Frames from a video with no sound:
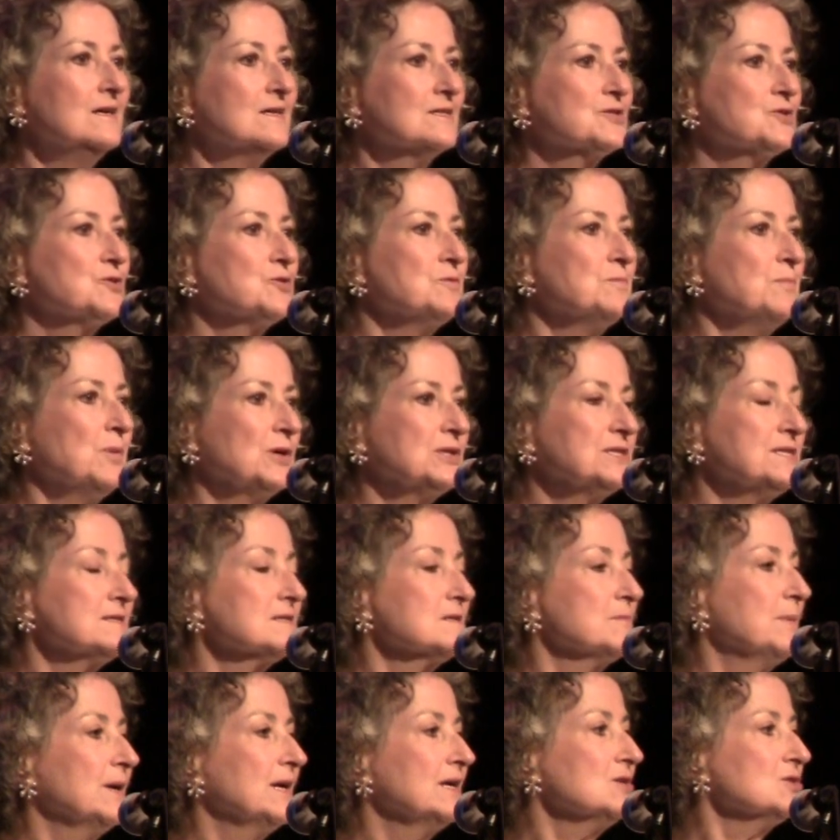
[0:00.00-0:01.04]
student
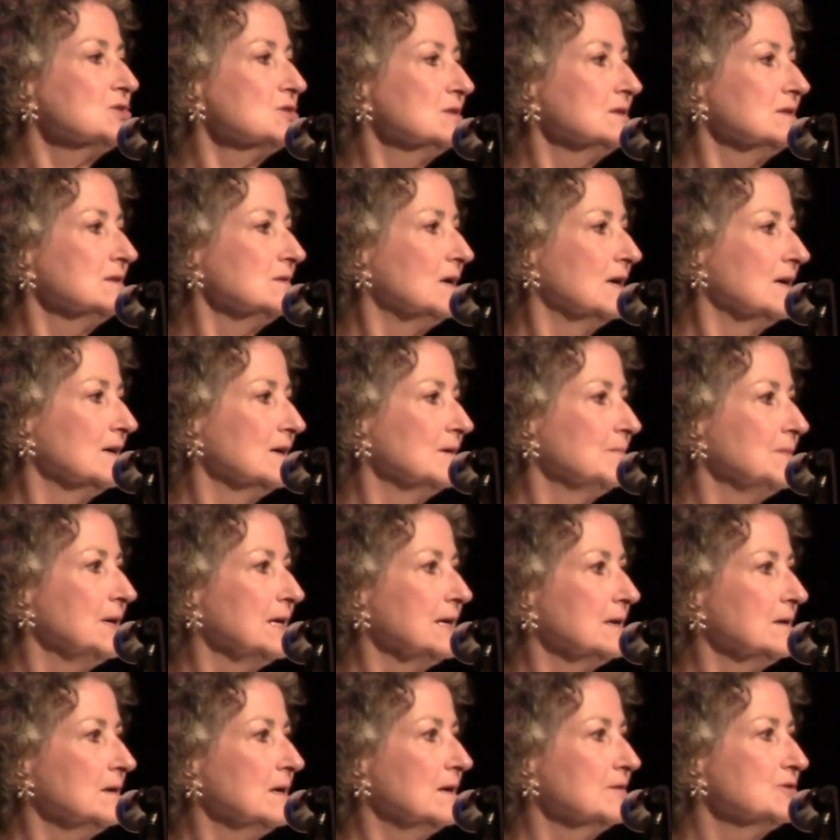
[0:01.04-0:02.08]
participation um,
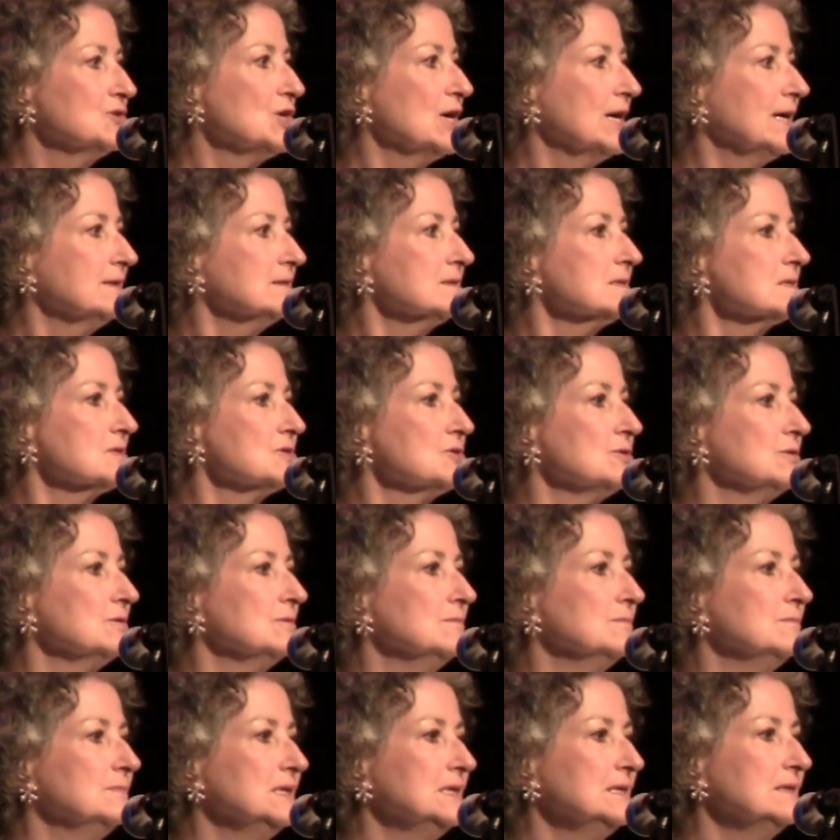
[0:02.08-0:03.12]
and a chance
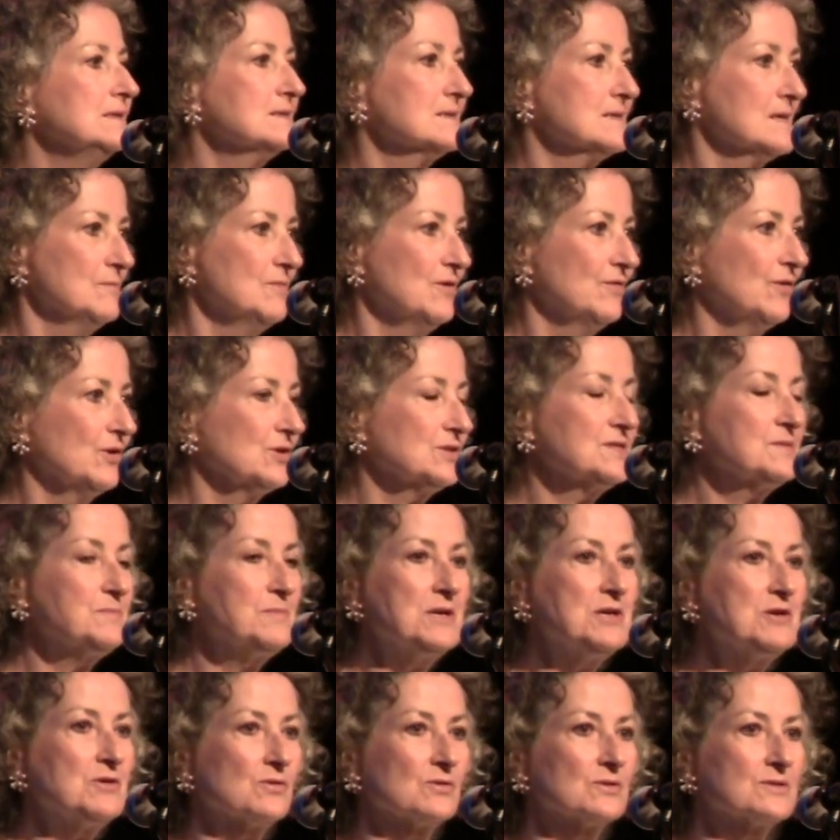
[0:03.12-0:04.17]
to meet some of our
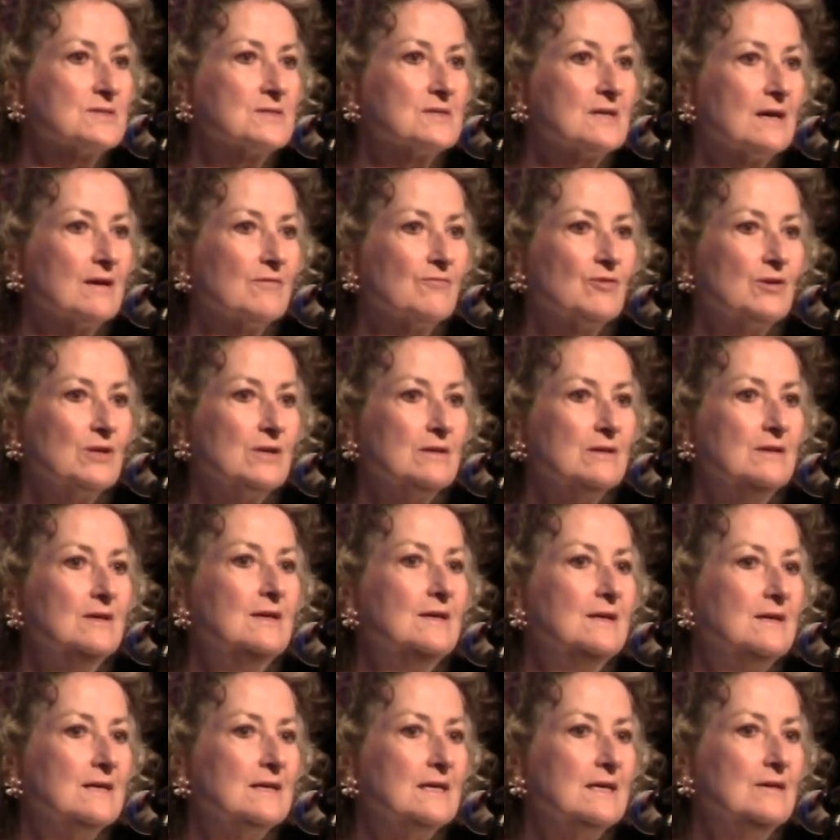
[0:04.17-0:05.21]
speakers every
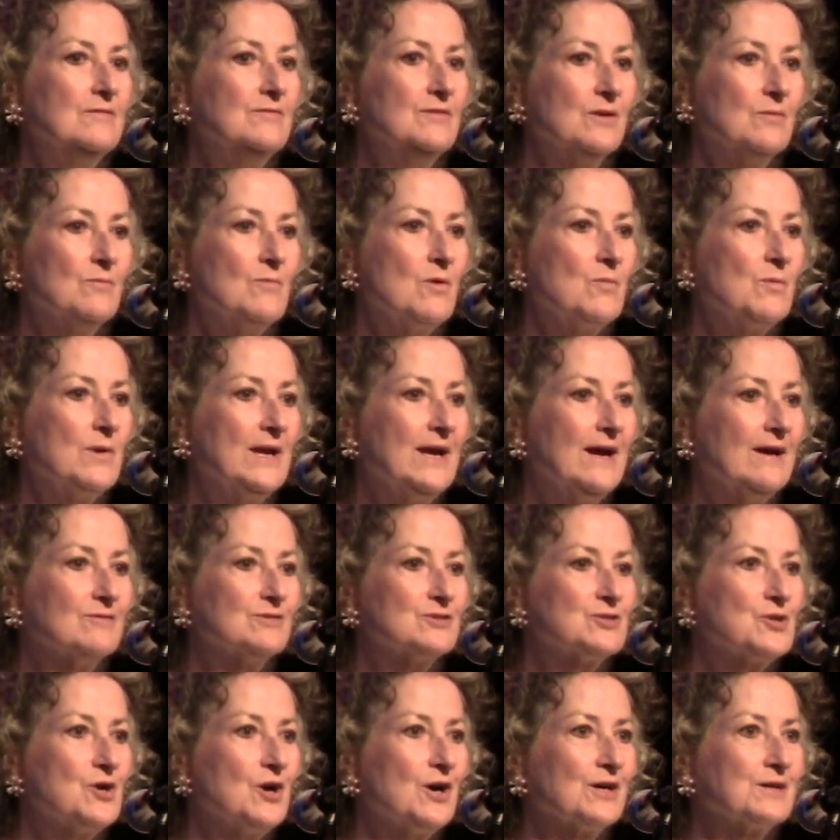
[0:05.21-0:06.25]
evening when we have a
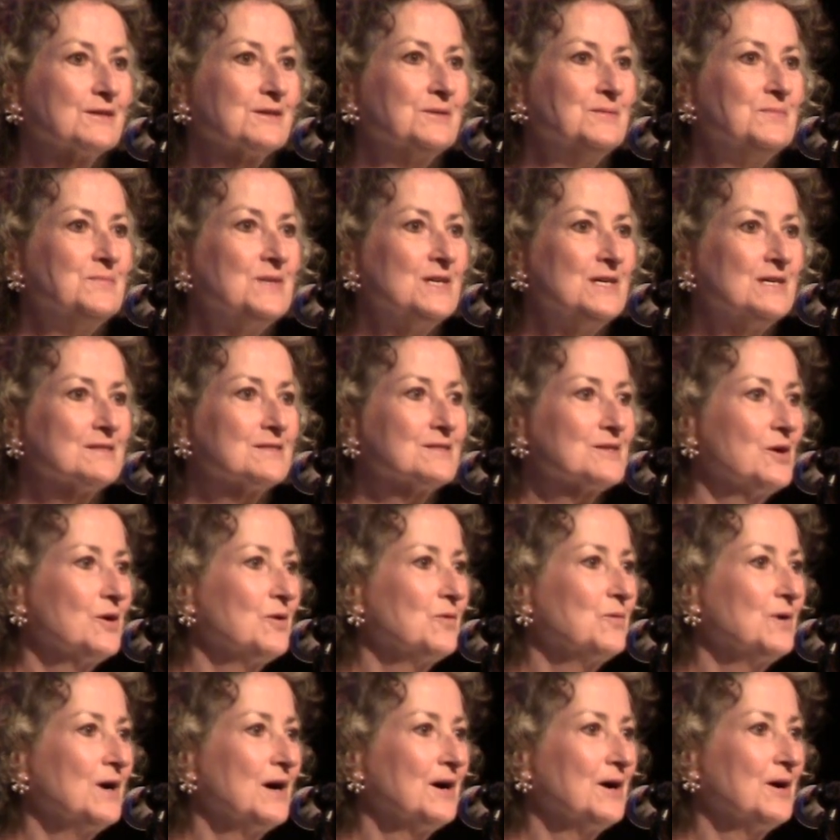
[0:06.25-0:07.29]
talk.
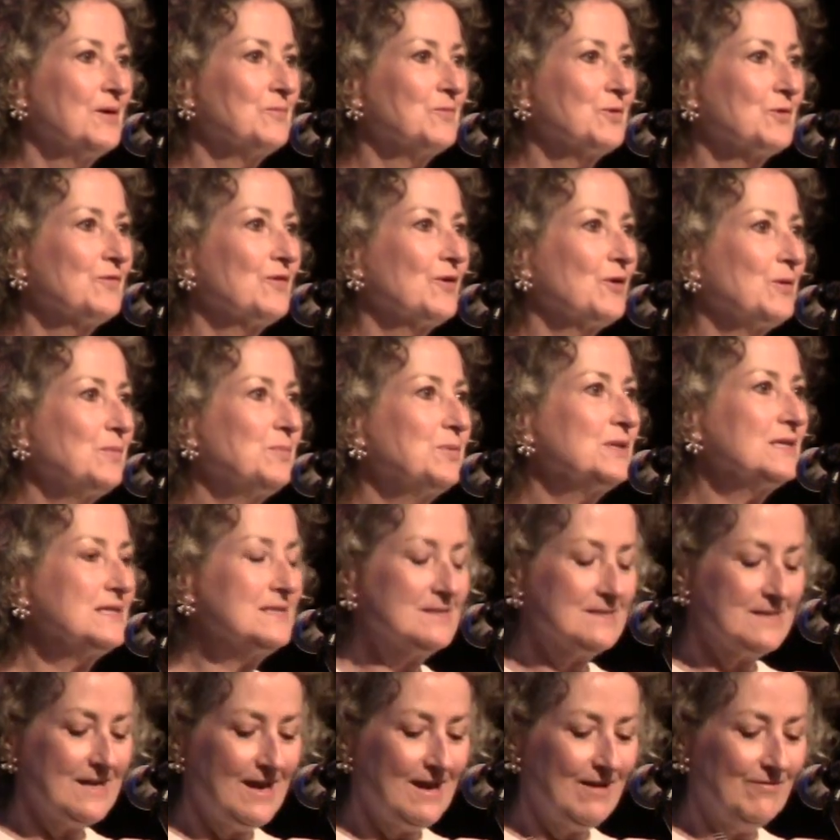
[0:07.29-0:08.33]
So um, we're very
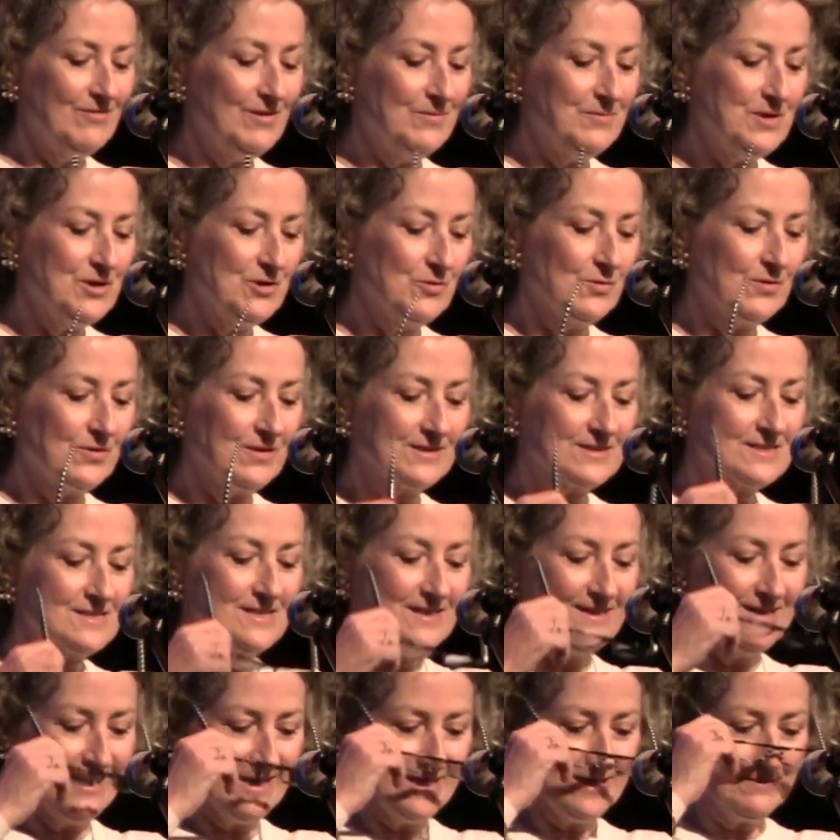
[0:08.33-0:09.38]
pleased to have them here with us
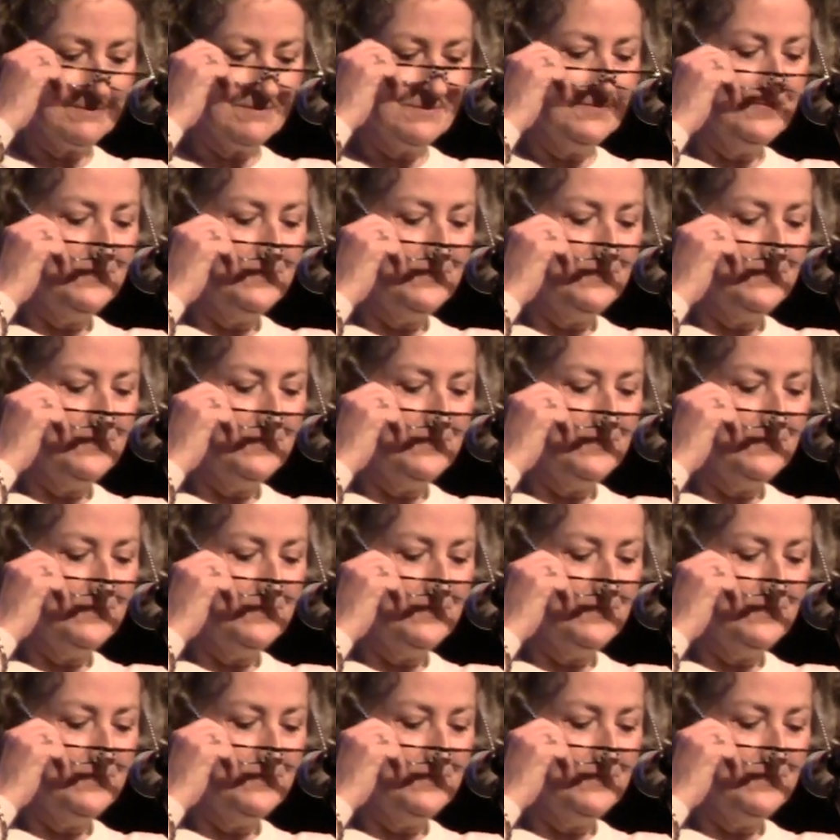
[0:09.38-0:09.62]
tonight.